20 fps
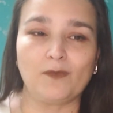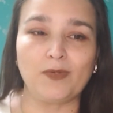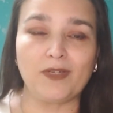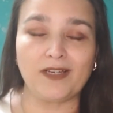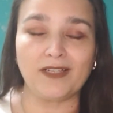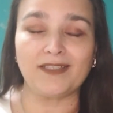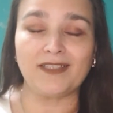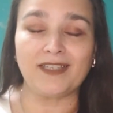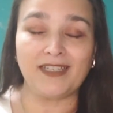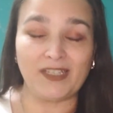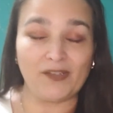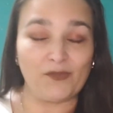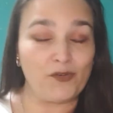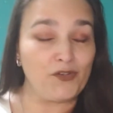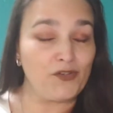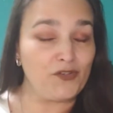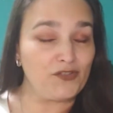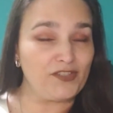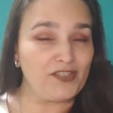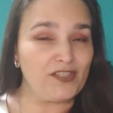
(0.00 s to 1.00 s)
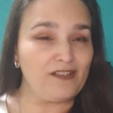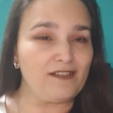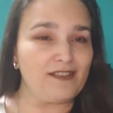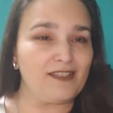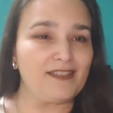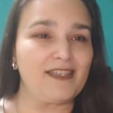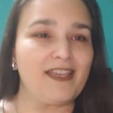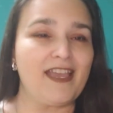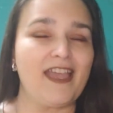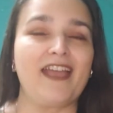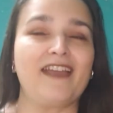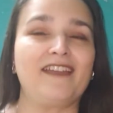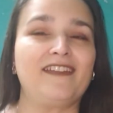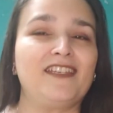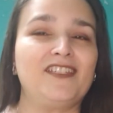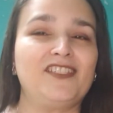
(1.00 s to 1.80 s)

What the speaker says: because I never use silks and